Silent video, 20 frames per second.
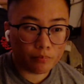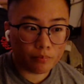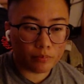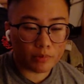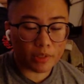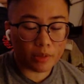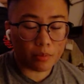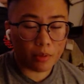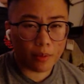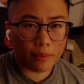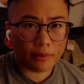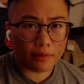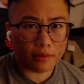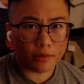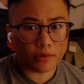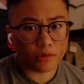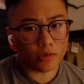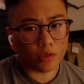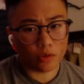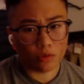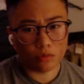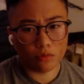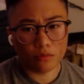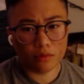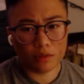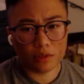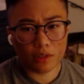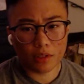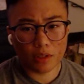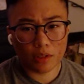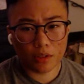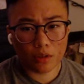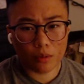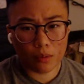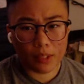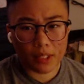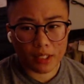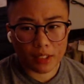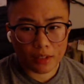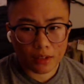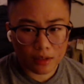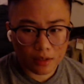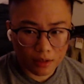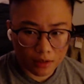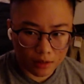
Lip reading: probably don't in a way.